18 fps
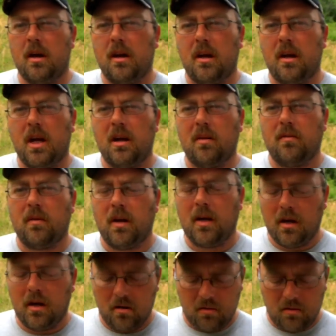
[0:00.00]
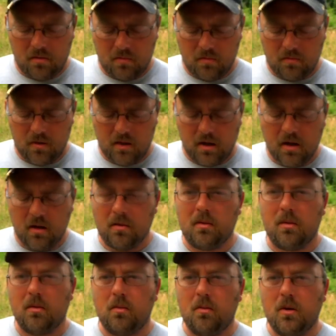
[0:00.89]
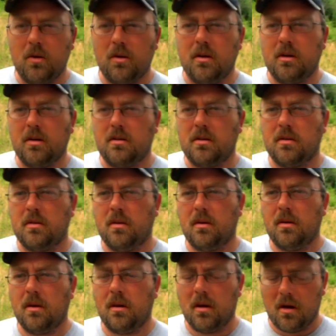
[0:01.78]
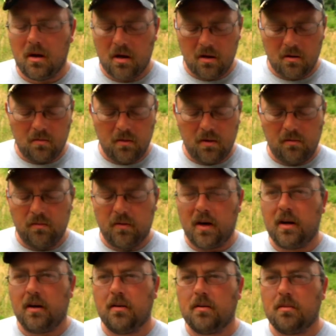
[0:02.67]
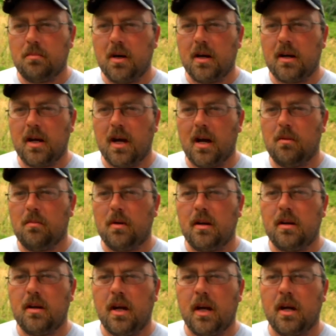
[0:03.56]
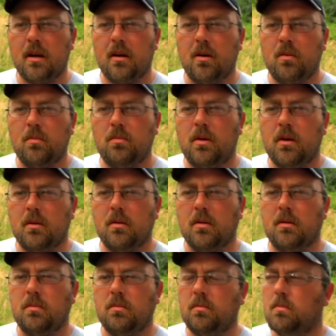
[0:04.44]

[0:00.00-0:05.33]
And every year, we'd go in the woods, we'd find her a buckeye and we'd take it home to her.